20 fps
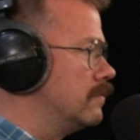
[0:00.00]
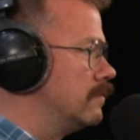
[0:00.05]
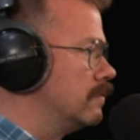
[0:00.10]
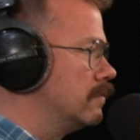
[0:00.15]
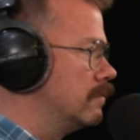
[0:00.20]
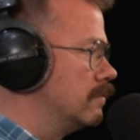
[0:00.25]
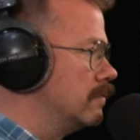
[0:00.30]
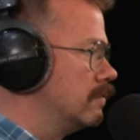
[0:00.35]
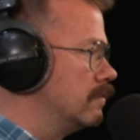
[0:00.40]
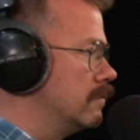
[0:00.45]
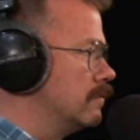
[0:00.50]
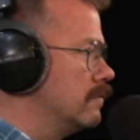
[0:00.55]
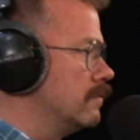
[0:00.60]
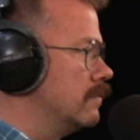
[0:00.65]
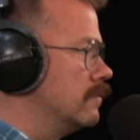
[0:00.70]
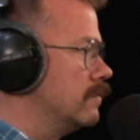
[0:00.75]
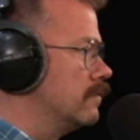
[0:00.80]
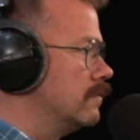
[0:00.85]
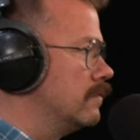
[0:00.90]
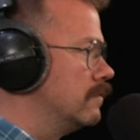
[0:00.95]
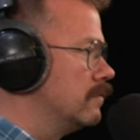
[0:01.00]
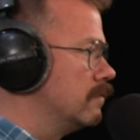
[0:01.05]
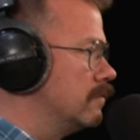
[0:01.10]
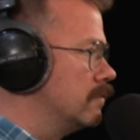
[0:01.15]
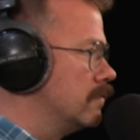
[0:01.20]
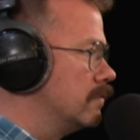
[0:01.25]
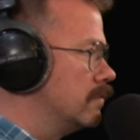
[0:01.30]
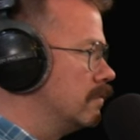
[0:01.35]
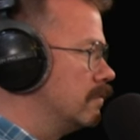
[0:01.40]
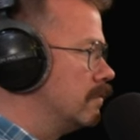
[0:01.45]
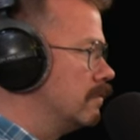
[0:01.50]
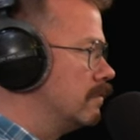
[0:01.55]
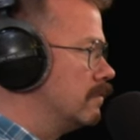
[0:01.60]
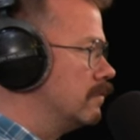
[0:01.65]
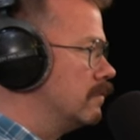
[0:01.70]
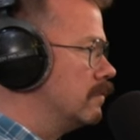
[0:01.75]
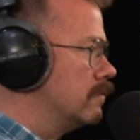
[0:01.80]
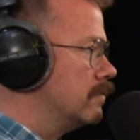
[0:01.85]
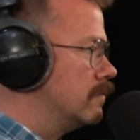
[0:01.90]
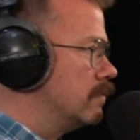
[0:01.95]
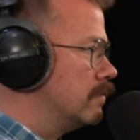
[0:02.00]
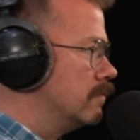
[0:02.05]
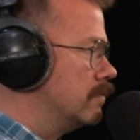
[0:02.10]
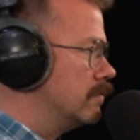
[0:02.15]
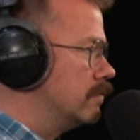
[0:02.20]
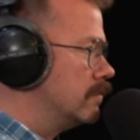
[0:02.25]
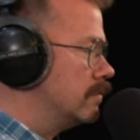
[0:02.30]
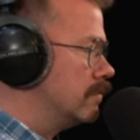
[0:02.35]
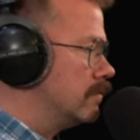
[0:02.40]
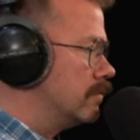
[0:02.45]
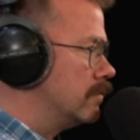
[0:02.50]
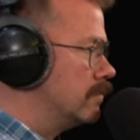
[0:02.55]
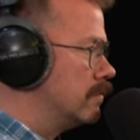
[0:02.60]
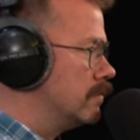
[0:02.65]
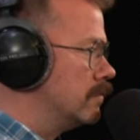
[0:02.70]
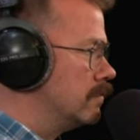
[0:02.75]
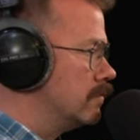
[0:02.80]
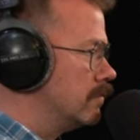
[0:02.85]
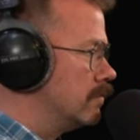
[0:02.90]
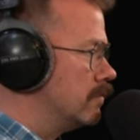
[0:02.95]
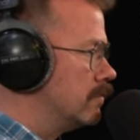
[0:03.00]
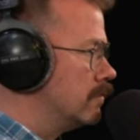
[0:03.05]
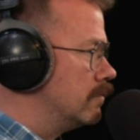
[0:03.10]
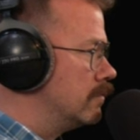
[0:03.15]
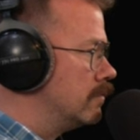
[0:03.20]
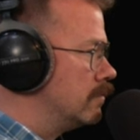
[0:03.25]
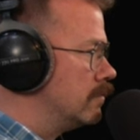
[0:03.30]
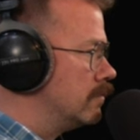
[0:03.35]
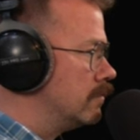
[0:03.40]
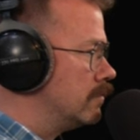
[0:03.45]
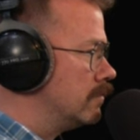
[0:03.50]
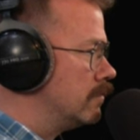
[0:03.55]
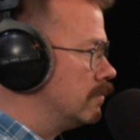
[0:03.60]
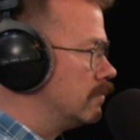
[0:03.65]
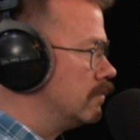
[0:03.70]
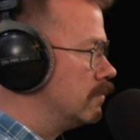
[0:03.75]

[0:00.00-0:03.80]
This person isn't speaking.